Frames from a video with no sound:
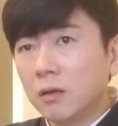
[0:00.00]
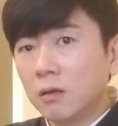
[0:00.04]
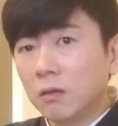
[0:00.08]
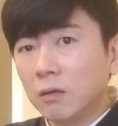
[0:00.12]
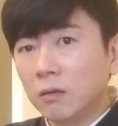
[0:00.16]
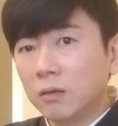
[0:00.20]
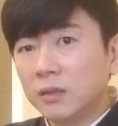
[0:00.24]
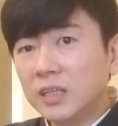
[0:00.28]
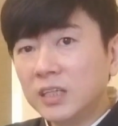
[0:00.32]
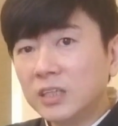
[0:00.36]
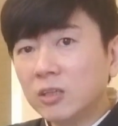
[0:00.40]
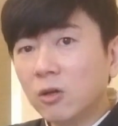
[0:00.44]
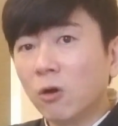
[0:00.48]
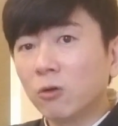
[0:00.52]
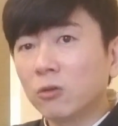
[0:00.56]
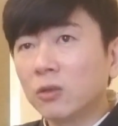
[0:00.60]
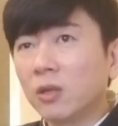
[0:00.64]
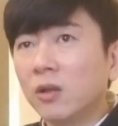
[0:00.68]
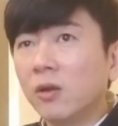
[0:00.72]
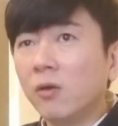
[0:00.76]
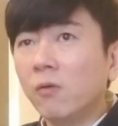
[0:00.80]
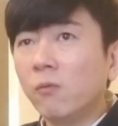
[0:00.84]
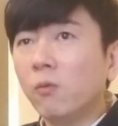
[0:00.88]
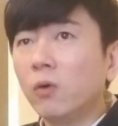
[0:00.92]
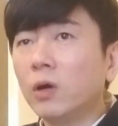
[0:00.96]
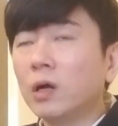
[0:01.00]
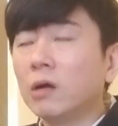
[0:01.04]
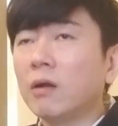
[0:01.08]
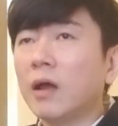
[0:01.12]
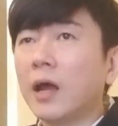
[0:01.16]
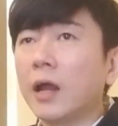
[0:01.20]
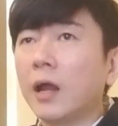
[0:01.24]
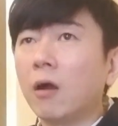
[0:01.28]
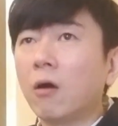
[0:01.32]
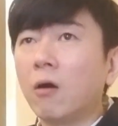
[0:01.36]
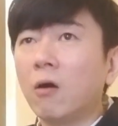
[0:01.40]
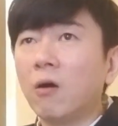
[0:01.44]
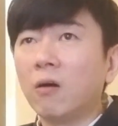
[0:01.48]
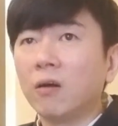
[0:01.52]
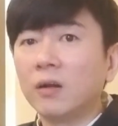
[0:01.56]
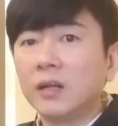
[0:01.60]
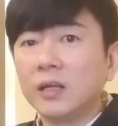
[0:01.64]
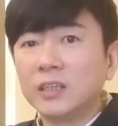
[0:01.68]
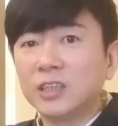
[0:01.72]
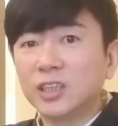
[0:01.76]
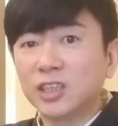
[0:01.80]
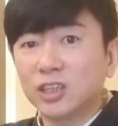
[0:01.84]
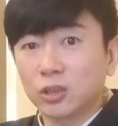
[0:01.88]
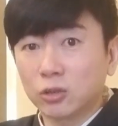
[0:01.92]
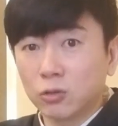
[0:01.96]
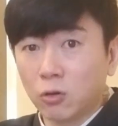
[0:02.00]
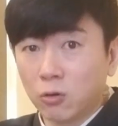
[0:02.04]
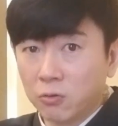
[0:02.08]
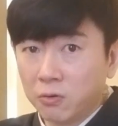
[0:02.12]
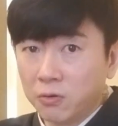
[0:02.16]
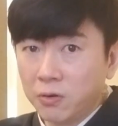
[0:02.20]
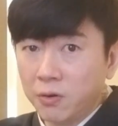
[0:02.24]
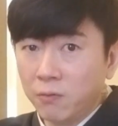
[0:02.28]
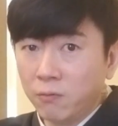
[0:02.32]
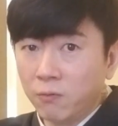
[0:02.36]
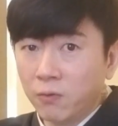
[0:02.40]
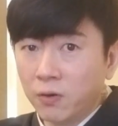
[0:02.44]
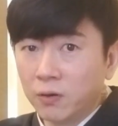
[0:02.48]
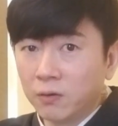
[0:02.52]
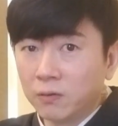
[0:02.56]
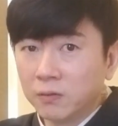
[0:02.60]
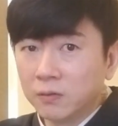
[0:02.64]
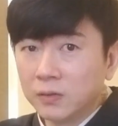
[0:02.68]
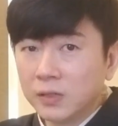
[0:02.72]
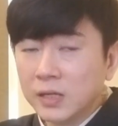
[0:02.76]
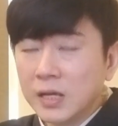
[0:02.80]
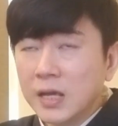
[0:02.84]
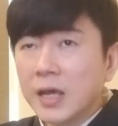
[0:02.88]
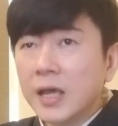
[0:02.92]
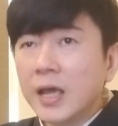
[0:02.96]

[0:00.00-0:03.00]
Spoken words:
This alternate world I call the story world.